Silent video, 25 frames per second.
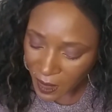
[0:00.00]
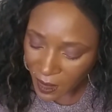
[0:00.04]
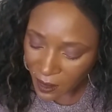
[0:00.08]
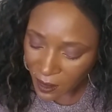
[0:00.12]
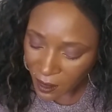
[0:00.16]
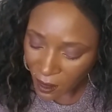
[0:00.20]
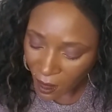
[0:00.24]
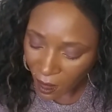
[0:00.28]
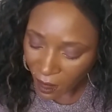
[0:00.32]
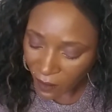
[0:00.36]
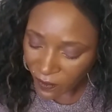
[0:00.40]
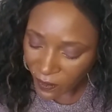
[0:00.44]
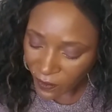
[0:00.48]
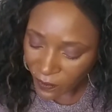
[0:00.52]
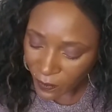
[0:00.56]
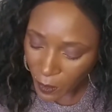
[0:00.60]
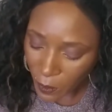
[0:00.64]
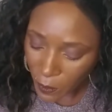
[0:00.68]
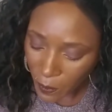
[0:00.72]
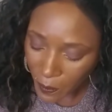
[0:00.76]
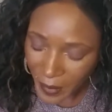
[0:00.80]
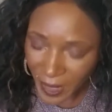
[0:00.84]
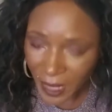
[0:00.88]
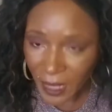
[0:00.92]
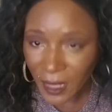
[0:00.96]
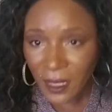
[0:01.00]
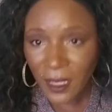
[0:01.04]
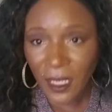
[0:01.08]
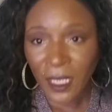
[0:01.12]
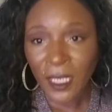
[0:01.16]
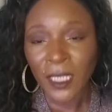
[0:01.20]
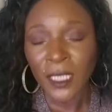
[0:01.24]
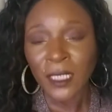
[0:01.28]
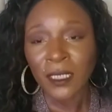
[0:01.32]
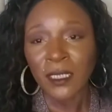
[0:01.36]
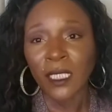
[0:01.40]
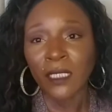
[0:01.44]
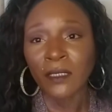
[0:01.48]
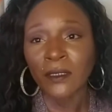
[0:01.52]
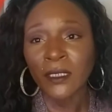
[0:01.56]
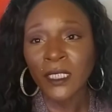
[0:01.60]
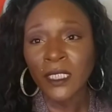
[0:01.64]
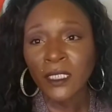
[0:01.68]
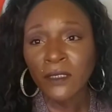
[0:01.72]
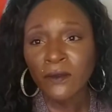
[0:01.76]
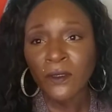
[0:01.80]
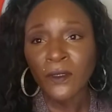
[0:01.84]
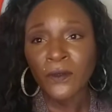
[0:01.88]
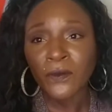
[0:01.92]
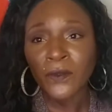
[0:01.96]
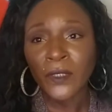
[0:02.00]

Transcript: Dissolvable Mist. Now this one